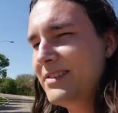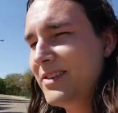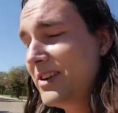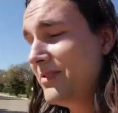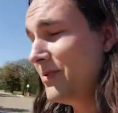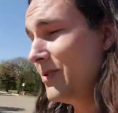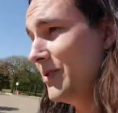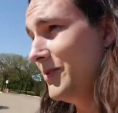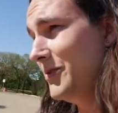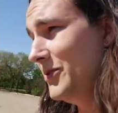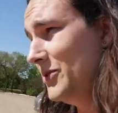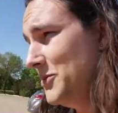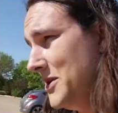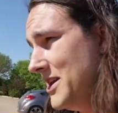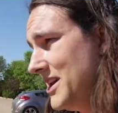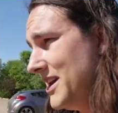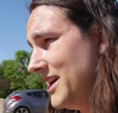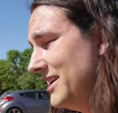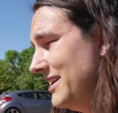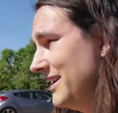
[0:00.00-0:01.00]
I've got it for the full
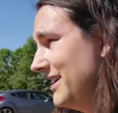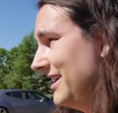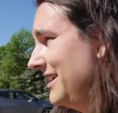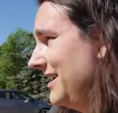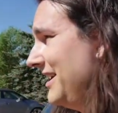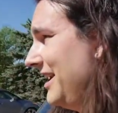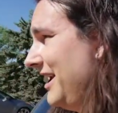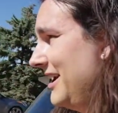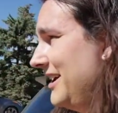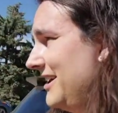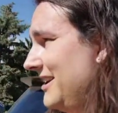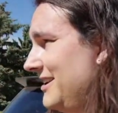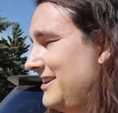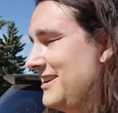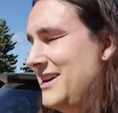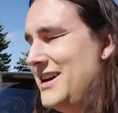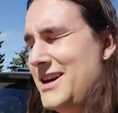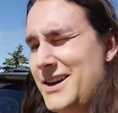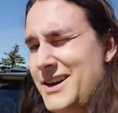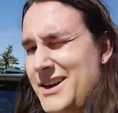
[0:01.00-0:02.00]
weekend,
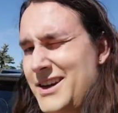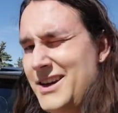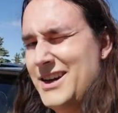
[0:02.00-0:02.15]
and uh,